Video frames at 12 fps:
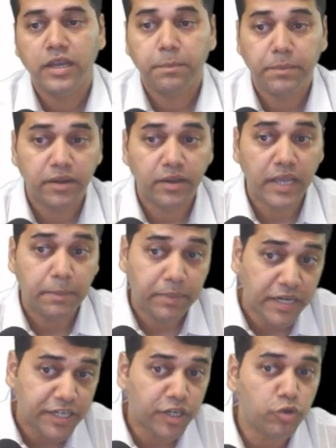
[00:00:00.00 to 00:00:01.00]
Per
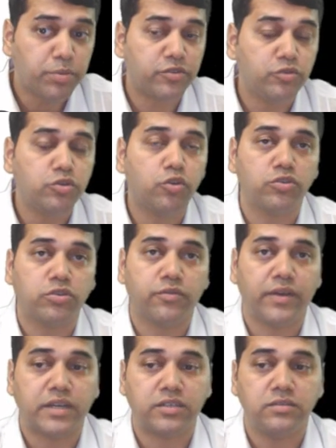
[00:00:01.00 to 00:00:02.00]
ability to pursue the course of
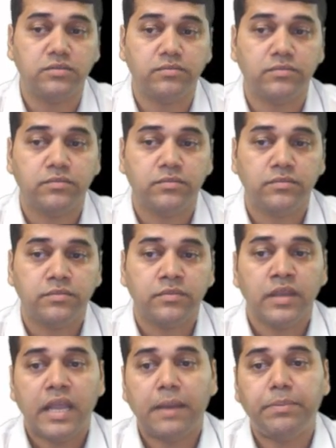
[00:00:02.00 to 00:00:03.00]
action,
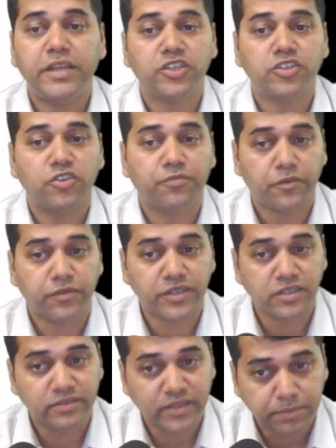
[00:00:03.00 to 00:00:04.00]
application of
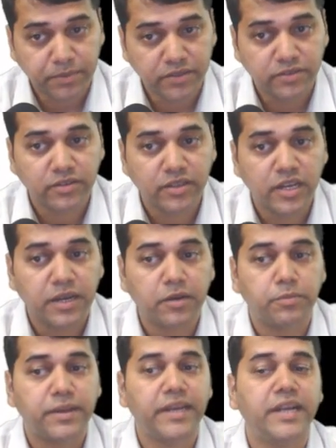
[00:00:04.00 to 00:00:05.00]
professional skepticism and
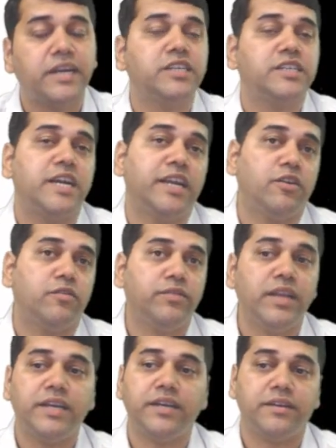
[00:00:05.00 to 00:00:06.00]
obtaining understanding of
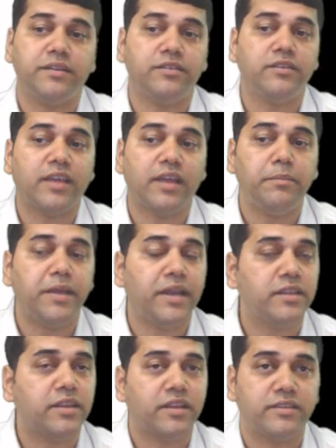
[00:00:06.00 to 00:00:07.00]
the entity. This can be
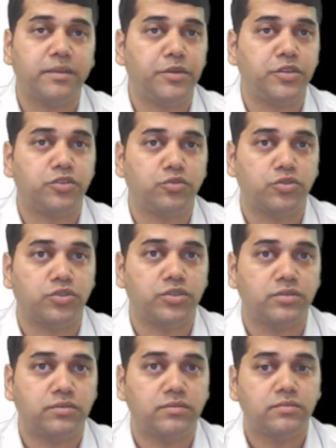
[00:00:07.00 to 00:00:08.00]
another examination question.
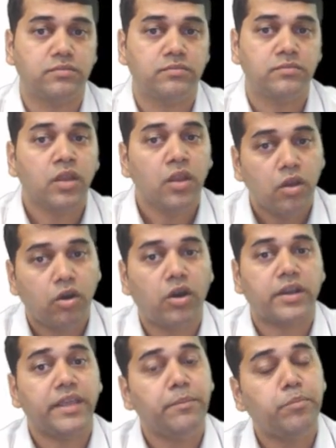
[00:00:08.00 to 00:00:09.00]

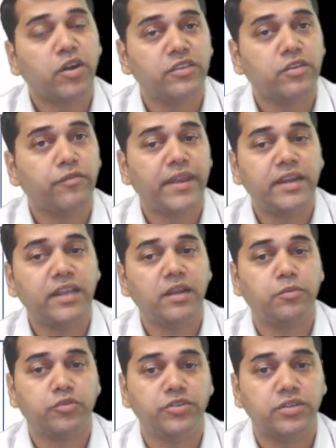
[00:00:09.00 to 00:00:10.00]
Or importance of analytical
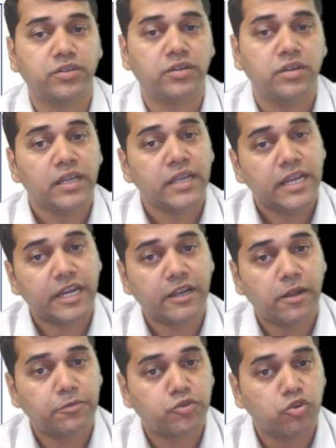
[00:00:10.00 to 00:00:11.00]
procedure, it
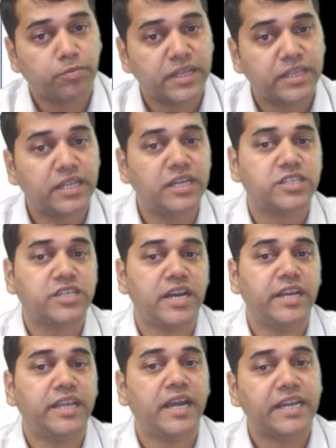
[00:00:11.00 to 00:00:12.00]
helps to obtain the
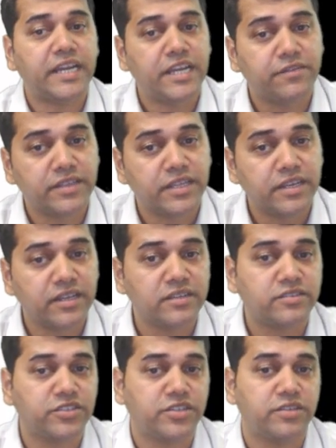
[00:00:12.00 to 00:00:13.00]
understanding, identify the
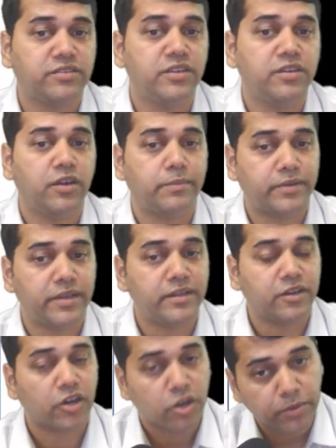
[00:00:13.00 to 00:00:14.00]
inconsistency, obtain the
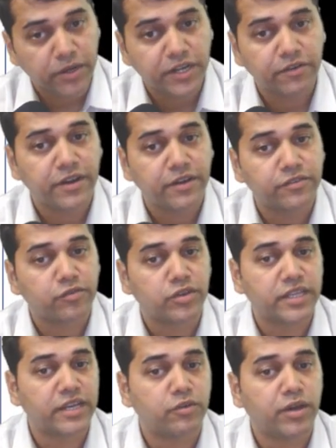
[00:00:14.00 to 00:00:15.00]
corroborative evidence for
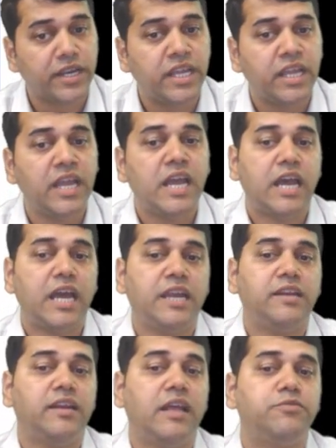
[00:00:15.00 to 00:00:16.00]
the inquiry
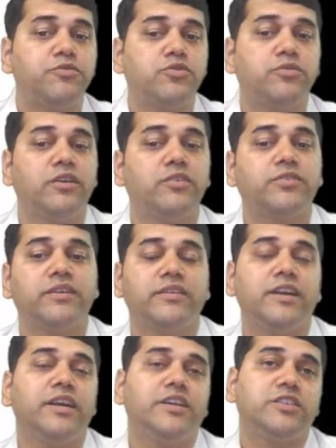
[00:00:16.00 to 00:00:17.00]
and helps serve as
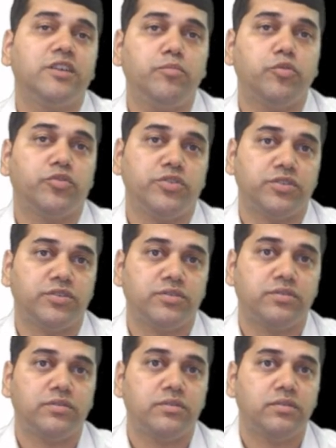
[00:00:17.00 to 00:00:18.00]
an additional procedures.
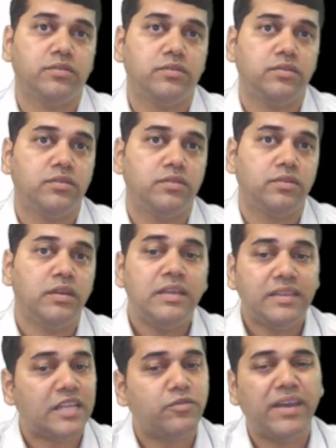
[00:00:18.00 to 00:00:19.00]

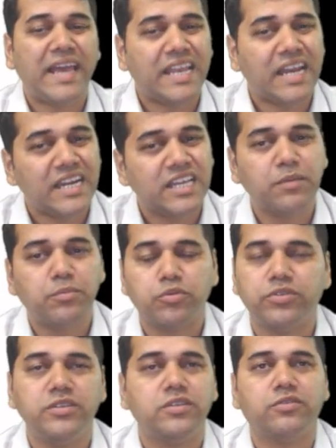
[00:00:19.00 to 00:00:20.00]
That is why analytical
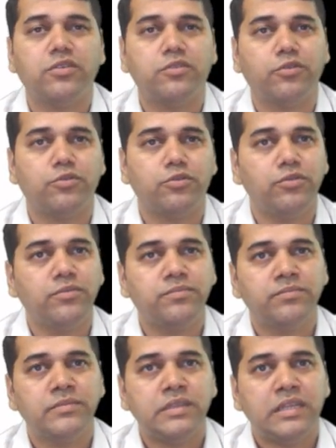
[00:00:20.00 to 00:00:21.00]
procedures also no,
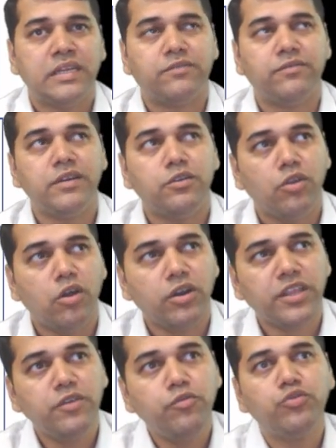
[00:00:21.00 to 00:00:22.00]
it will
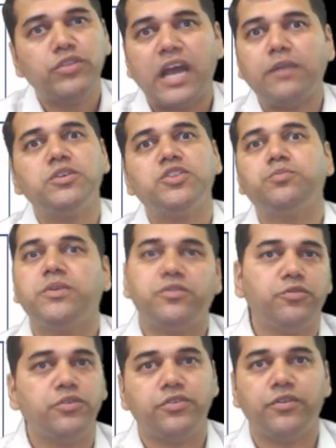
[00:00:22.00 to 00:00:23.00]
not give you that much
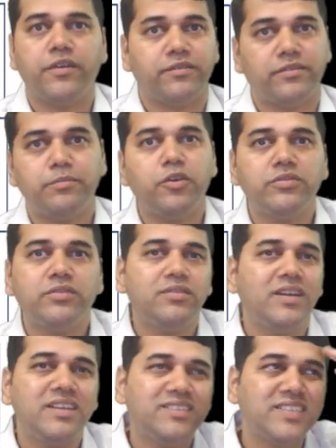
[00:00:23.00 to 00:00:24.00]
persuasive evidence because
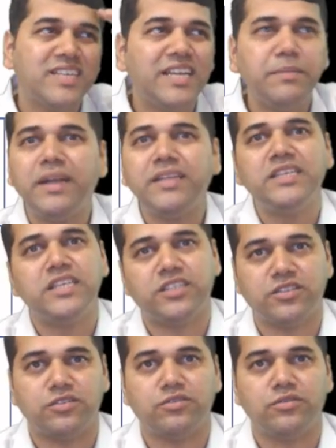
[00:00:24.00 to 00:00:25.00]
it is just an
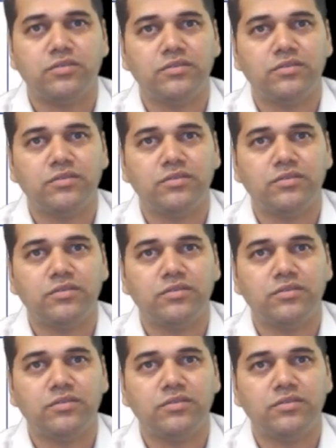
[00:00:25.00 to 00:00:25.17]
imagination no.